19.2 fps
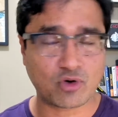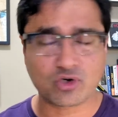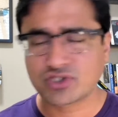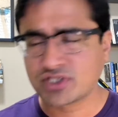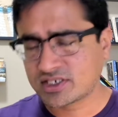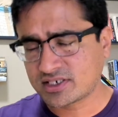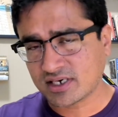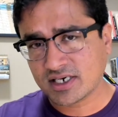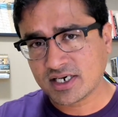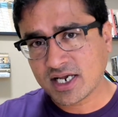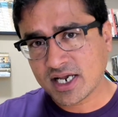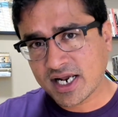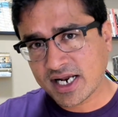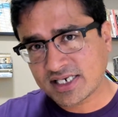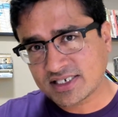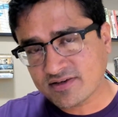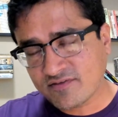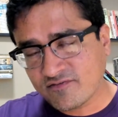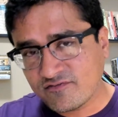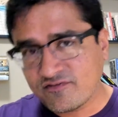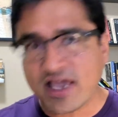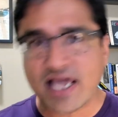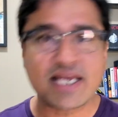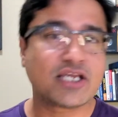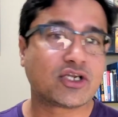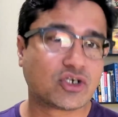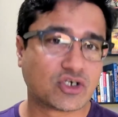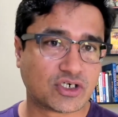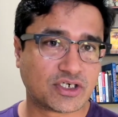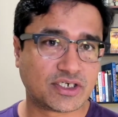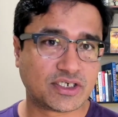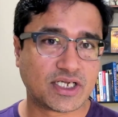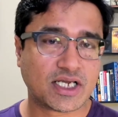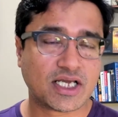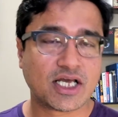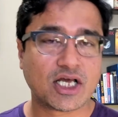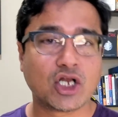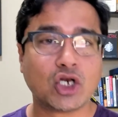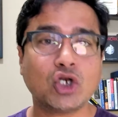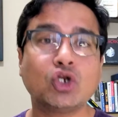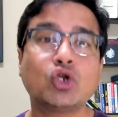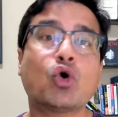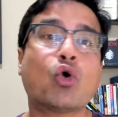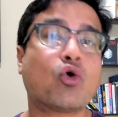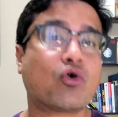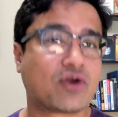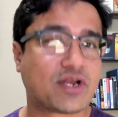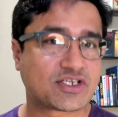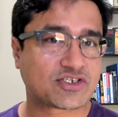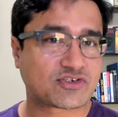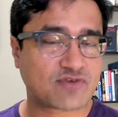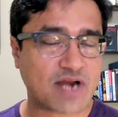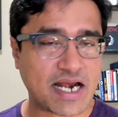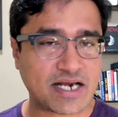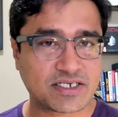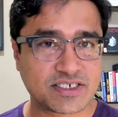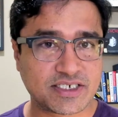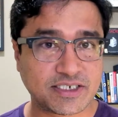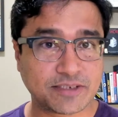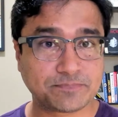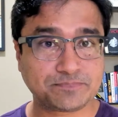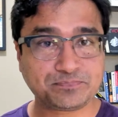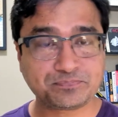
So it's a very good low risk strategy.